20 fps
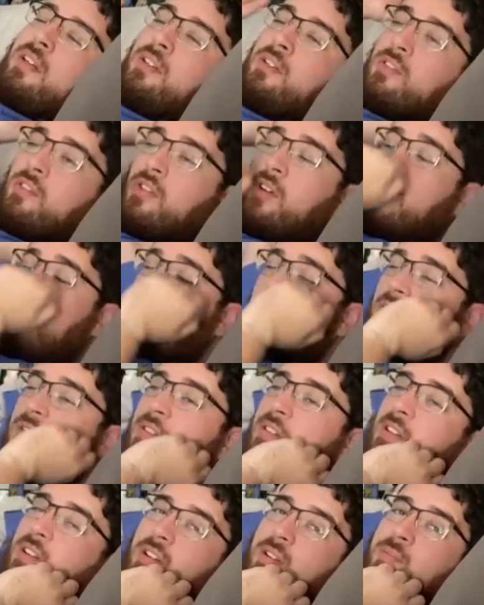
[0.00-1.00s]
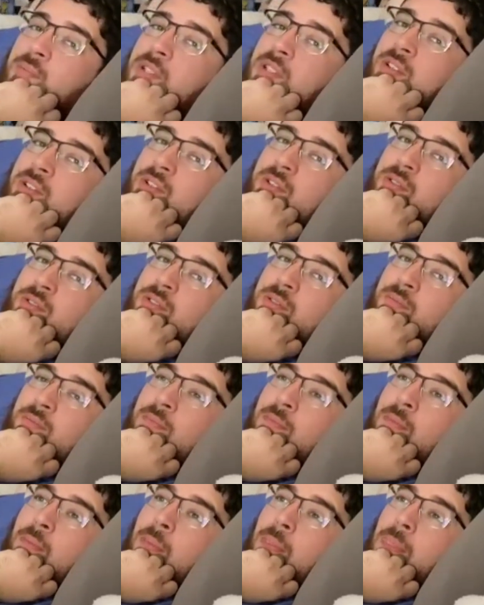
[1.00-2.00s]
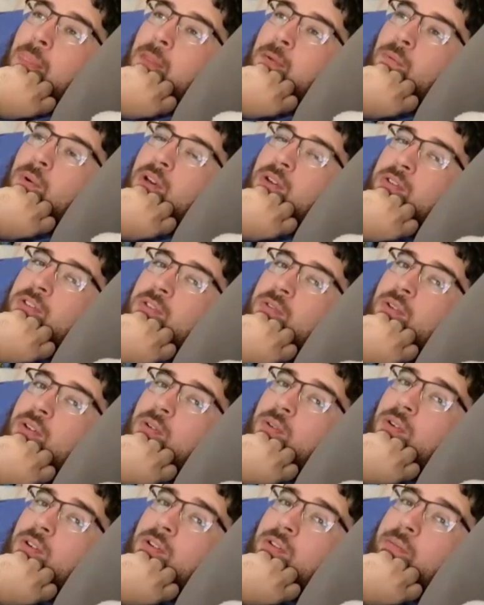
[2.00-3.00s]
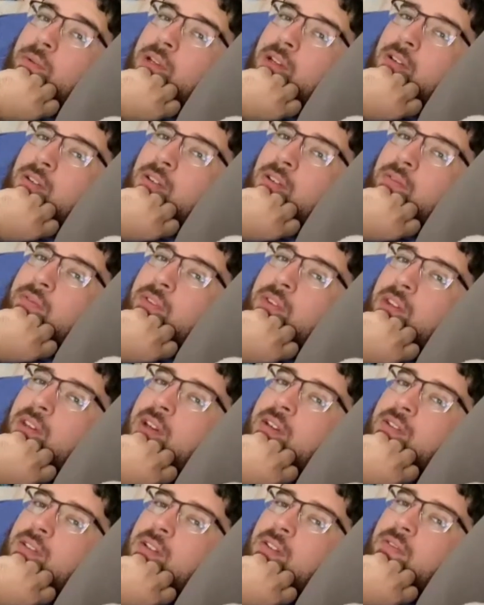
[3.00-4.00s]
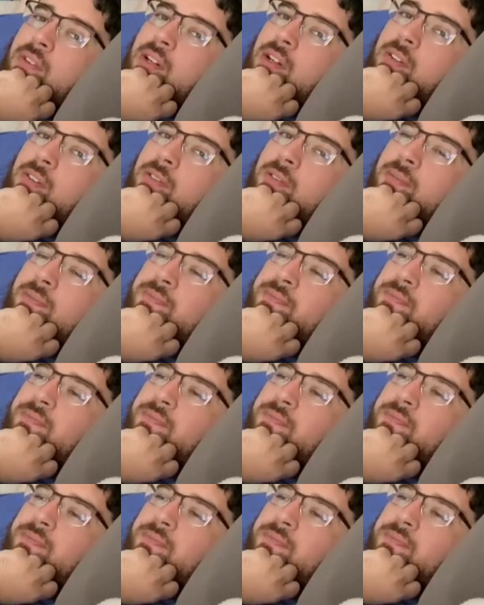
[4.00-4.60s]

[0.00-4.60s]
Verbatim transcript: internist comes and goes, why don't you go home and I'll give you the antiviral?